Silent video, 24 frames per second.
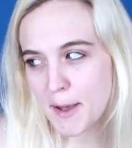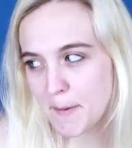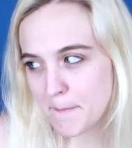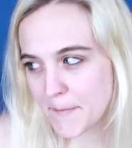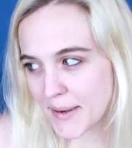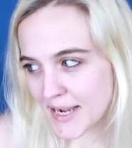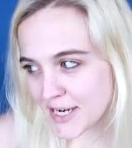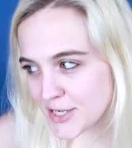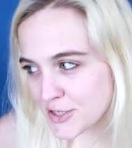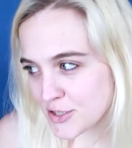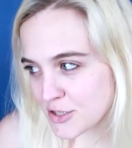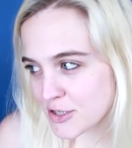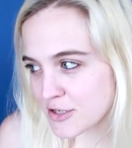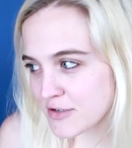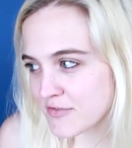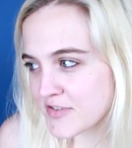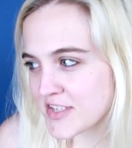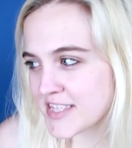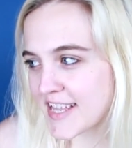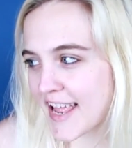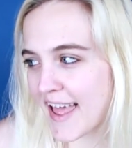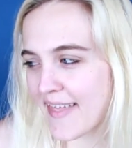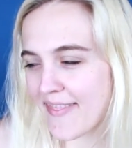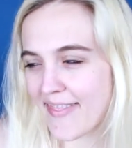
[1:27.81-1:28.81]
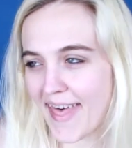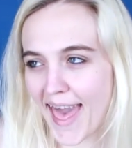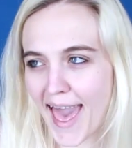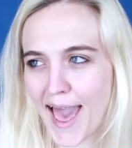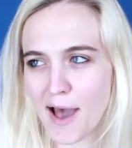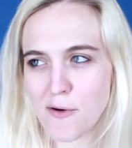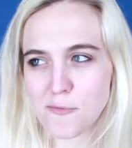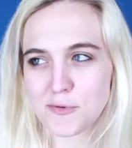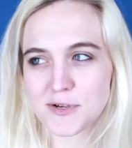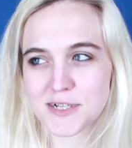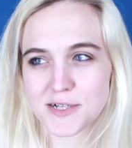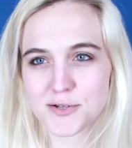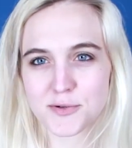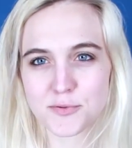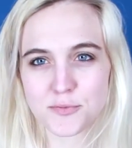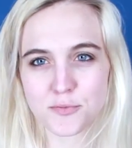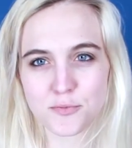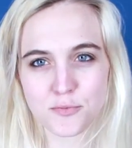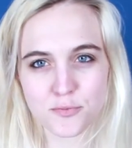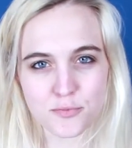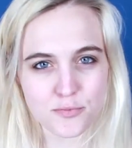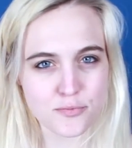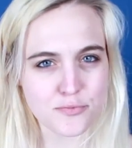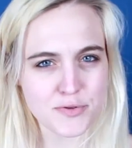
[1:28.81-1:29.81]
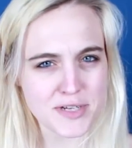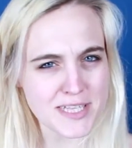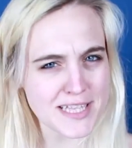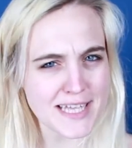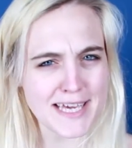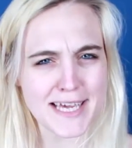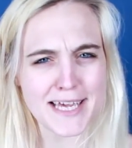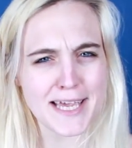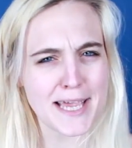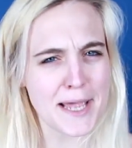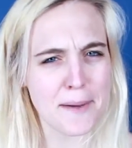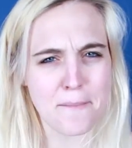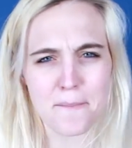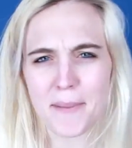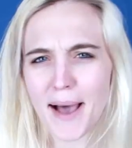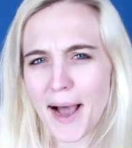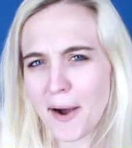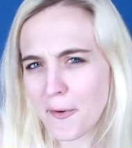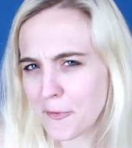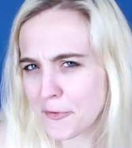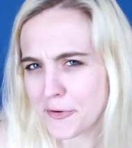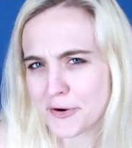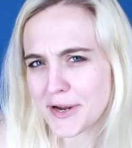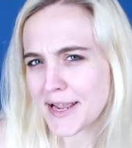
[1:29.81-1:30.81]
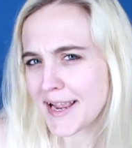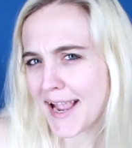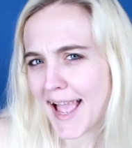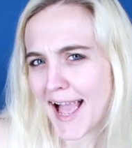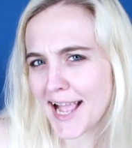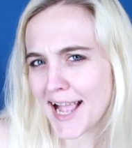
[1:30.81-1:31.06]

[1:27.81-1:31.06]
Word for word: my nerves and that was really empowering